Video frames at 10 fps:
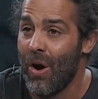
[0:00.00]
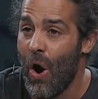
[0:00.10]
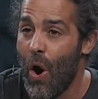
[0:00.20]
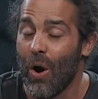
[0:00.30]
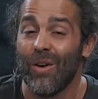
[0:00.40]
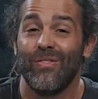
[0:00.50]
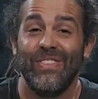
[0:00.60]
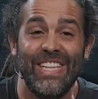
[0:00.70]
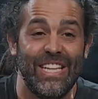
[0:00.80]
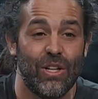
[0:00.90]
are a
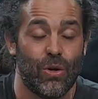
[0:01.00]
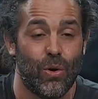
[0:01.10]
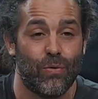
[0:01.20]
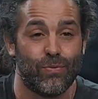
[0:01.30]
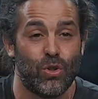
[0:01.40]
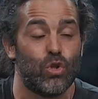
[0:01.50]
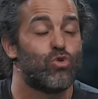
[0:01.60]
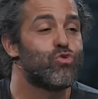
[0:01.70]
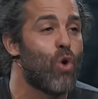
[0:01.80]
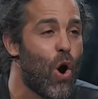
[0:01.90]
vehicle to
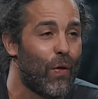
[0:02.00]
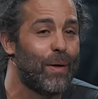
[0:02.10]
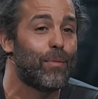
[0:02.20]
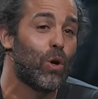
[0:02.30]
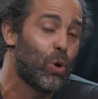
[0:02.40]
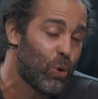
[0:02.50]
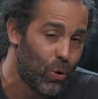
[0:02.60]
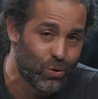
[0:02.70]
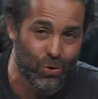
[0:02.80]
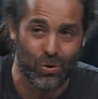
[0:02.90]
draw them
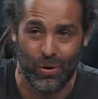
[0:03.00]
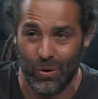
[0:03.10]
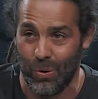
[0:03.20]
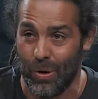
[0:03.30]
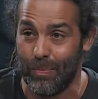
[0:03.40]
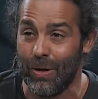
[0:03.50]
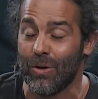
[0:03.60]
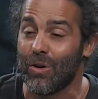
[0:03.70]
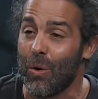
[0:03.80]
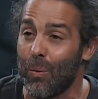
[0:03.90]
closer to the Lord
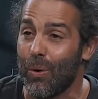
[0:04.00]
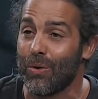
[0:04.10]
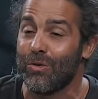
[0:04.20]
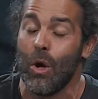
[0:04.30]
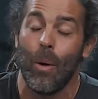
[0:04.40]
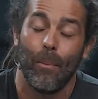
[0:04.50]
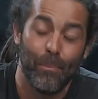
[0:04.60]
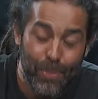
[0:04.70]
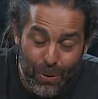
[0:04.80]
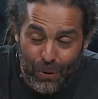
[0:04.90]
because our words
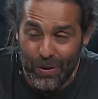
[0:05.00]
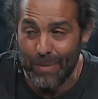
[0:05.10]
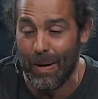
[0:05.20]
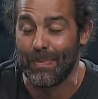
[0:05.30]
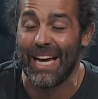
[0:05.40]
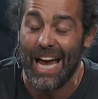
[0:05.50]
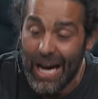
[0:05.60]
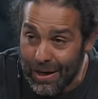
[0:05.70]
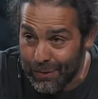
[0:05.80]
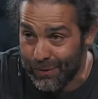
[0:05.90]
build them up, they
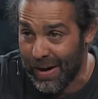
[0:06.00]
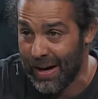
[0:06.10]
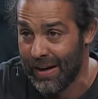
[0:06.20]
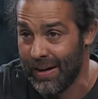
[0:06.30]
edify.